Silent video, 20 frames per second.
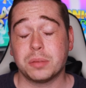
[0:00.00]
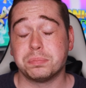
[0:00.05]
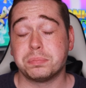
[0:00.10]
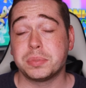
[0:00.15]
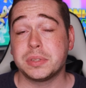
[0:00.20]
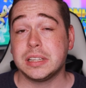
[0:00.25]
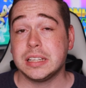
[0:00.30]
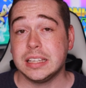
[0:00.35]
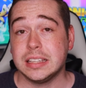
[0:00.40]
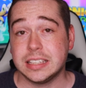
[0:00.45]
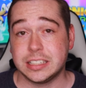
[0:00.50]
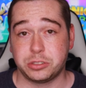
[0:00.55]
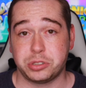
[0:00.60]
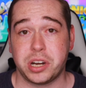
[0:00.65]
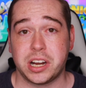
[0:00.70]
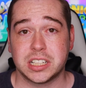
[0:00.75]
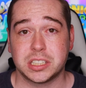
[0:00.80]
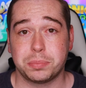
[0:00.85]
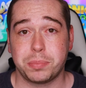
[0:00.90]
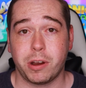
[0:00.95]
completely
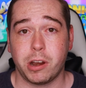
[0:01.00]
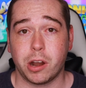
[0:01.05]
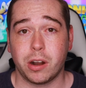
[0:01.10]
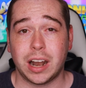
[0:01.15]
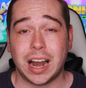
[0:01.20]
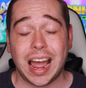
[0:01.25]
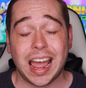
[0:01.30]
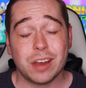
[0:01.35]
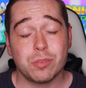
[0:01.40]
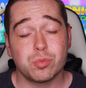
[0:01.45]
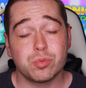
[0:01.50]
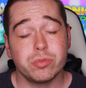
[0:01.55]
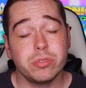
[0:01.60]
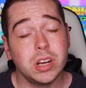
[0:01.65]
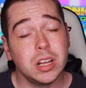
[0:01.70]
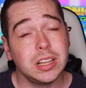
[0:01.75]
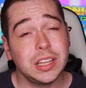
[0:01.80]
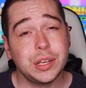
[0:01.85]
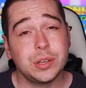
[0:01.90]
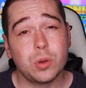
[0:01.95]
transparent, I
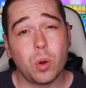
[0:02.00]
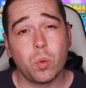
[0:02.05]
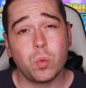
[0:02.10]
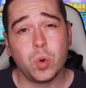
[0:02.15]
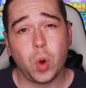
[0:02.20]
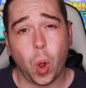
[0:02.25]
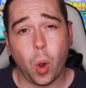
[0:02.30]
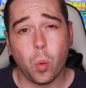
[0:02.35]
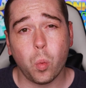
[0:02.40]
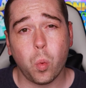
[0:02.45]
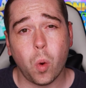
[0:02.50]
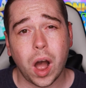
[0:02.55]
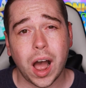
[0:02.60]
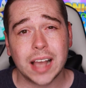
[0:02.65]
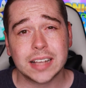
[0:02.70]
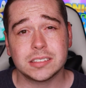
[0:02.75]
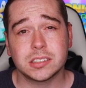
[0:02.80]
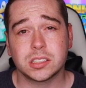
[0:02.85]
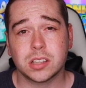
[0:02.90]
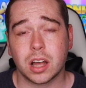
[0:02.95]
really don't know
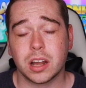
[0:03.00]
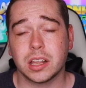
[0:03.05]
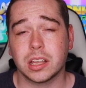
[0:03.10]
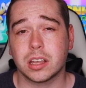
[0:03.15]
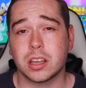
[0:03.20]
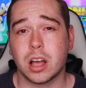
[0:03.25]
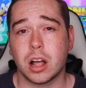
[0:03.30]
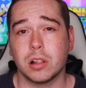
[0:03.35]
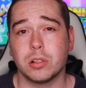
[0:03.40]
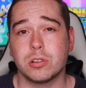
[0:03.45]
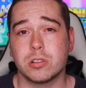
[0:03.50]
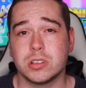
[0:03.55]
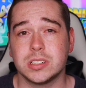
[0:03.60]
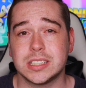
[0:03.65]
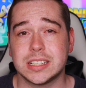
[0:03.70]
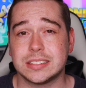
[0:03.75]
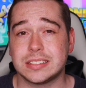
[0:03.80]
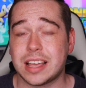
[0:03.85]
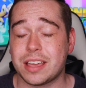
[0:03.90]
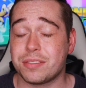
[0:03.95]
why Sonic
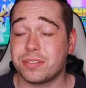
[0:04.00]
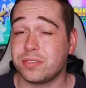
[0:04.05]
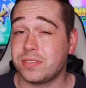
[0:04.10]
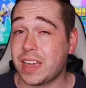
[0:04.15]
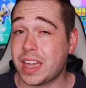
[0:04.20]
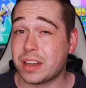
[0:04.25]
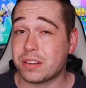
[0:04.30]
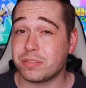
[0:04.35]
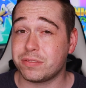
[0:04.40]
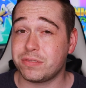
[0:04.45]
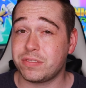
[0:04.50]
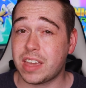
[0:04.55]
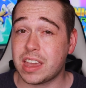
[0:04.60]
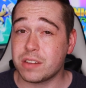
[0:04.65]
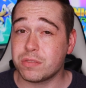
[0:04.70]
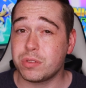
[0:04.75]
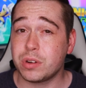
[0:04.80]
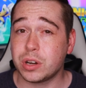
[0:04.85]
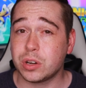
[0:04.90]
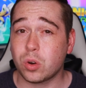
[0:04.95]
Colors is a fan
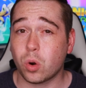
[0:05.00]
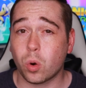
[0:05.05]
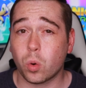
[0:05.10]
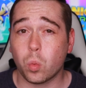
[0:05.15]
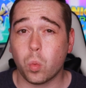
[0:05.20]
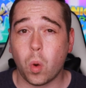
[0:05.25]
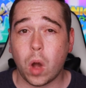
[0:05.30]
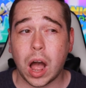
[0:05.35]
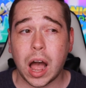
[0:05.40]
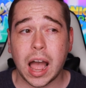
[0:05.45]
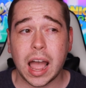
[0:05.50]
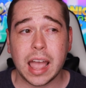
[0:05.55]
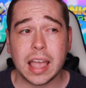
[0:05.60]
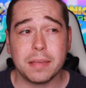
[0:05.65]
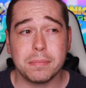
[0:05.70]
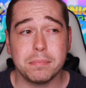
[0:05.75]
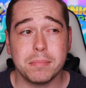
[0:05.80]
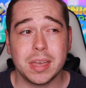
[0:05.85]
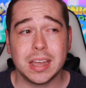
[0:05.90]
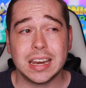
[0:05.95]
favorite or
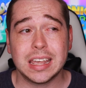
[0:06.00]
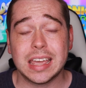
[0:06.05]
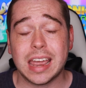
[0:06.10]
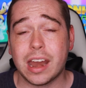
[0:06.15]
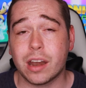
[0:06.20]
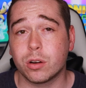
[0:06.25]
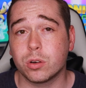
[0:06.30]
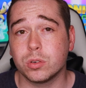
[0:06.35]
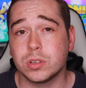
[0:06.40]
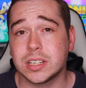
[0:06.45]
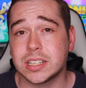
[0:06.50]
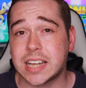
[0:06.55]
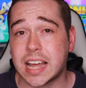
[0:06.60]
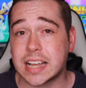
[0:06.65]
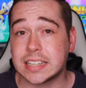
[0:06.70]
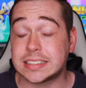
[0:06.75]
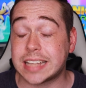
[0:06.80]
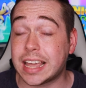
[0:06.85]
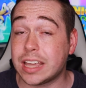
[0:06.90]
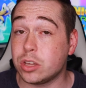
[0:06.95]
why many herald it
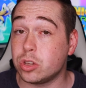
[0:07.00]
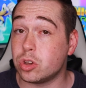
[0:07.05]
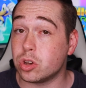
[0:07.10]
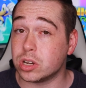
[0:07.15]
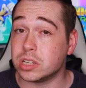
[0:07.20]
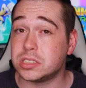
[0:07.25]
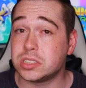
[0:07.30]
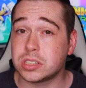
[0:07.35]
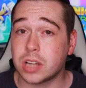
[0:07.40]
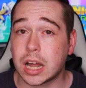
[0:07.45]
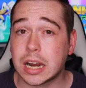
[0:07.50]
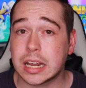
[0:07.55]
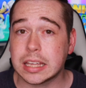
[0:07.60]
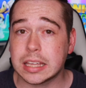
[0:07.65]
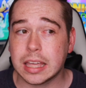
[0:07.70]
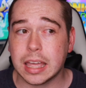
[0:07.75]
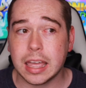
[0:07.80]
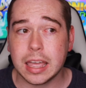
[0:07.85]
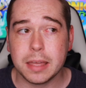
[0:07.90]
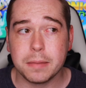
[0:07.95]
as a good
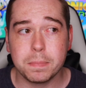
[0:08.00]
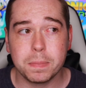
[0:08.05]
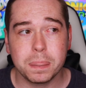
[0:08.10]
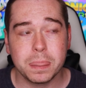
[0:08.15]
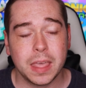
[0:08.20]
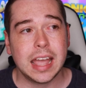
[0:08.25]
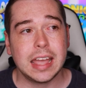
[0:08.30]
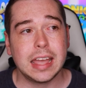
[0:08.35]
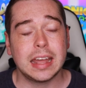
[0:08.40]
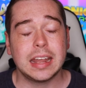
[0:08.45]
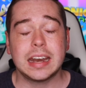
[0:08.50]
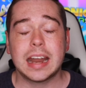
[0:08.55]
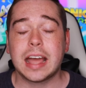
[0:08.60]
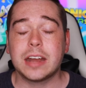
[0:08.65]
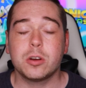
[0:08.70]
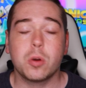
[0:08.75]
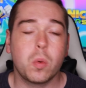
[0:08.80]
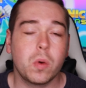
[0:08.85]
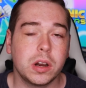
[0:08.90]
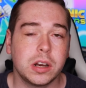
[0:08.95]
Sonic game. And
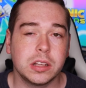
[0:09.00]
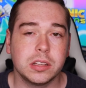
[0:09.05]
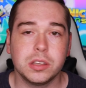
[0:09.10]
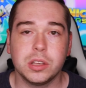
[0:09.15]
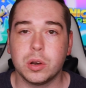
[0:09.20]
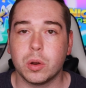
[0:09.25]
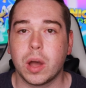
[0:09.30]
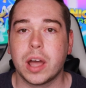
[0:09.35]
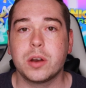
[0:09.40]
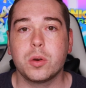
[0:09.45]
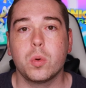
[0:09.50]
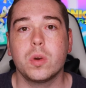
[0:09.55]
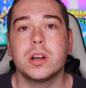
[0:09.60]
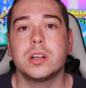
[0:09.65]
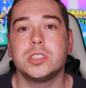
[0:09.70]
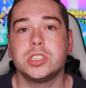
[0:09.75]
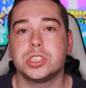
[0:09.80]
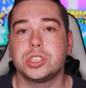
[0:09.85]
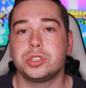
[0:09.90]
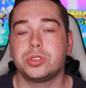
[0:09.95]
I don't want to, I don't want
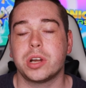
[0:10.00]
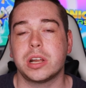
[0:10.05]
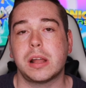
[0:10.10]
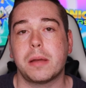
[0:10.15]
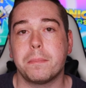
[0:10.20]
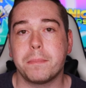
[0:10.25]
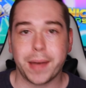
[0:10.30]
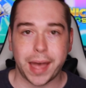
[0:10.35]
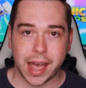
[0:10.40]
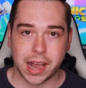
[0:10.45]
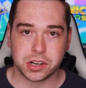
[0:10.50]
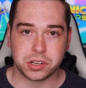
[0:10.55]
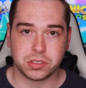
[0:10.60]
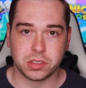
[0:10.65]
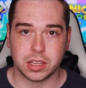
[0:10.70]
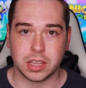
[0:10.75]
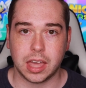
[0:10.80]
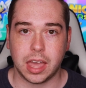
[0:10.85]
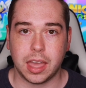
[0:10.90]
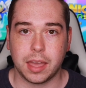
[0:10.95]
to just straight up bash
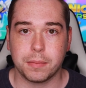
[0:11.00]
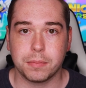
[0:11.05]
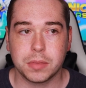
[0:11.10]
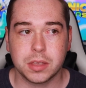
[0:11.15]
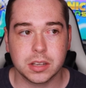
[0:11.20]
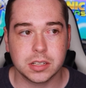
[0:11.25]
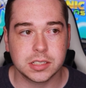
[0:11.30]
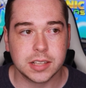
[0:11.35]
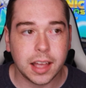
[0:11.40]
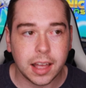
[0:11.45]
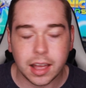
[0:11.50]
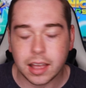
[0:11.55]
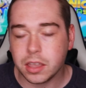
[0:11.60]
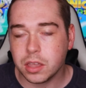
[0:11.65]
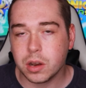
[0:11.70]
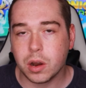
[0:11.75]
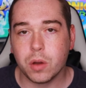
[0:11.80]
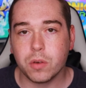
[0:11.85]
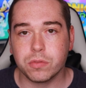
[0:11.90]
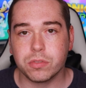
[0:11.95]
the game because,
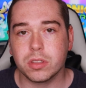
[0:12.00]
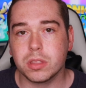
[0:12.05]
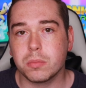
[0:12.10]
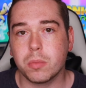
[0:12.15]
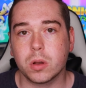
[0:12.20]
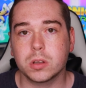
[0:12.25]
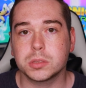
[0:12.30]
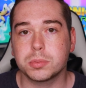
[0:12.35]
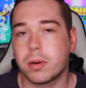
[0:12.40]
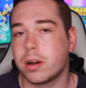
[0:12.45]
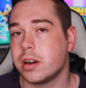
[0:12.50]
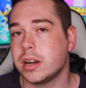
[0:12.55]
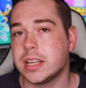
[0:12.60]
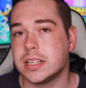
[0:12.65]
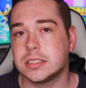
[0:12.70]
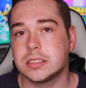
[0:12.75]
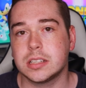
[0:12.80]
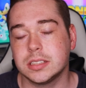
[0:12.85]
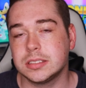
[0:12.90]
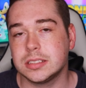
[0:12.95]
for the most part,
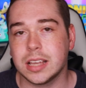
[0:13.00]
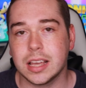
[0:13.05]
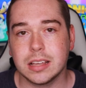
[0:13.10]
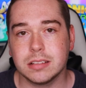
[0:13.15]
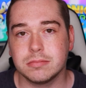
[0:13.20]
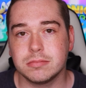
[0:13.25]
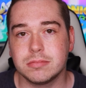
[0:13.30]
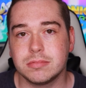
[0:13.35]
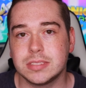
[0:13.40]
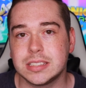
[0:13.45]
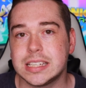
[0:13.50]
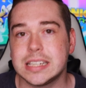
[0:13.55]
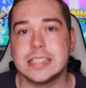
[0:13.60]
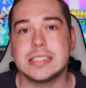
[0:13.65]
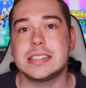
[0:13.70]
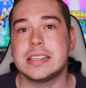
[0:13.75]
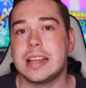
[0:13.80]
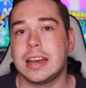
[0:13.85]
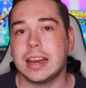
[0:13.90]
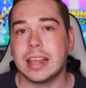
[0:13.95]
it's a
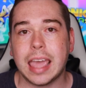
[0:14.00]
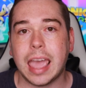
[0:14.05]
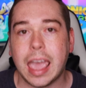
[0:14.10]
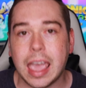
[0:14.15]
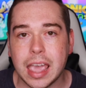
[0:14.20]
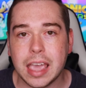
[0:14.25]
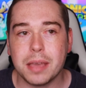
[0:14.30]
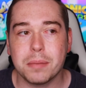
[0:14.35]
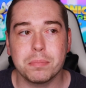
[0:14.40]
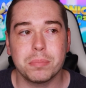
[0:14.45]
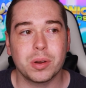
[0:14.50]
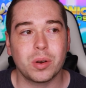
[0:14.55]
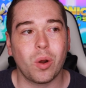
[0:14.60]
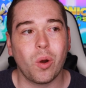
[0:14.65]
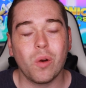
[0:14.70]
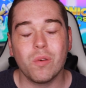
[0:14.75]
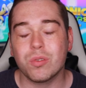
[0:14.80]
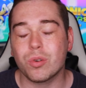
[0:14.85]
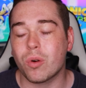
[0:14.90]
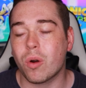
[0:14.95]
decent game. But
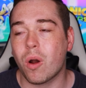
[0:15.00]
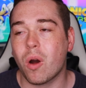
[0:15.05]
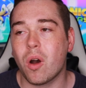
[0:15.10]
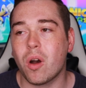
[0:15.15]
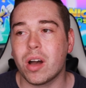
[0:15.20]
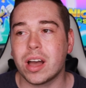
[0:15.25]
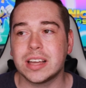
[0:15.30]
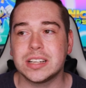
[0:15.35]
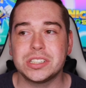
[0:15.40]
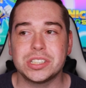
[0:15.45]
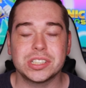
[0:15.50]
overall,